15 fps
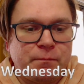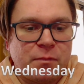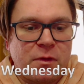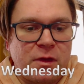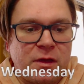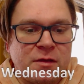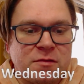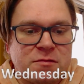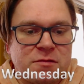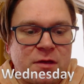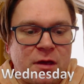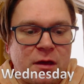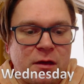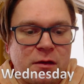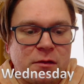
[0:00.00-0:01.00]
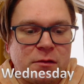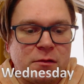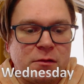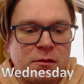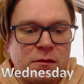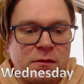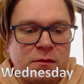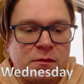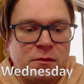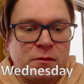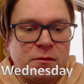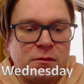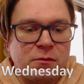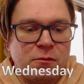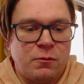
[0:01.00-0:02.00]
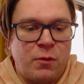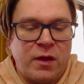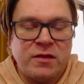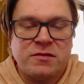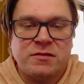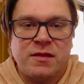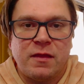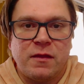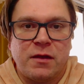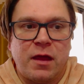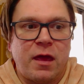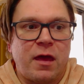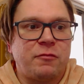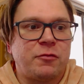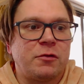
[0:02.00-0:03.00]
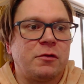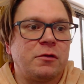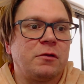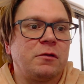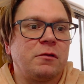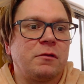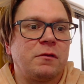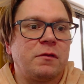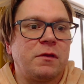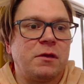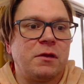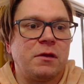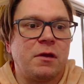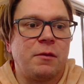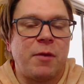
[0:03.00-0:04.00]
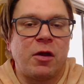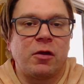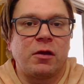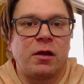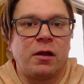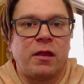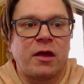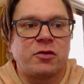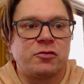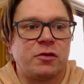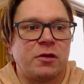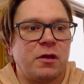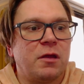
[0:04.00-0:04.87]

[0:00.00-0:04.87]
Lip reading: It's Wednesday, the day after the American election,